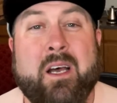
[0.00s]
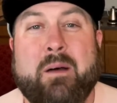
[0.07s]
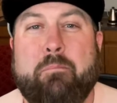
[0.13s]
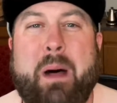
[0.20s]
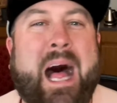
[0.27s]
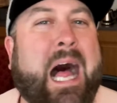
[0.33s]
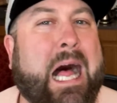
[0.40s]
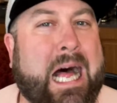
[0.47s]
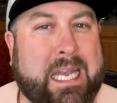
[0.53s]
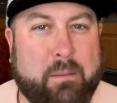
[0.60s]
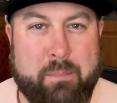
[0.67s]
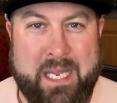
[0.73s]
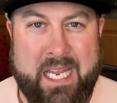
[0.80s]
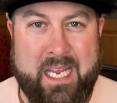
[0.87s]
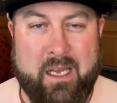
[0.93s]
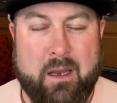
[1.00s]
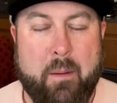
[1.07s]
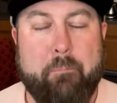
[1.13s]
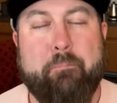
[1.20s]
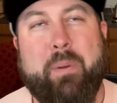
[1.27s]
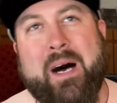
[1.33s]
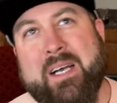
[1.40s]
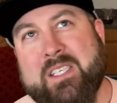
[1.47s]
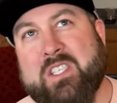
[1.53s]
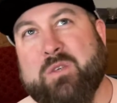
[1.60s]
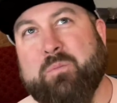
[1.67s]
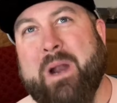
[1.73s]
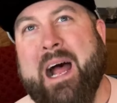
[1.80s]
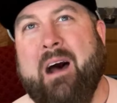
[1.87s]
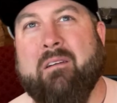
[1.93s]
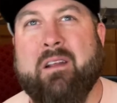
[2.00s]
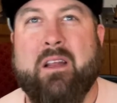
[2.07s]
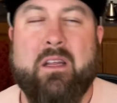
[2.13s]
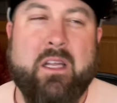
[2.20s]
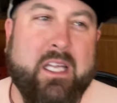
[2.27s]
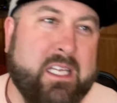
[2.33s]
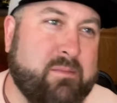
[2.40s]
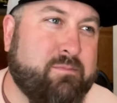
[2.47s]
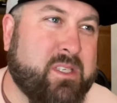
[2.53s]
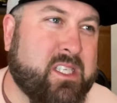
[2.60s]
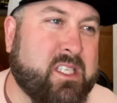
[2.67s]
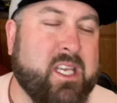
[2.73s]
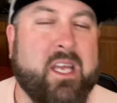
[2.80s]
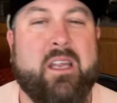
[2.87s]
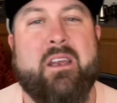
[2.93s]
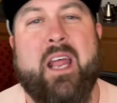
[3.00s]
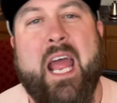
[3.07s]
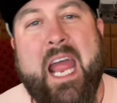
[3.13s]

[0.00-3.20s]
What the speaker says: Podbean, Buzzsprout, Libsyn,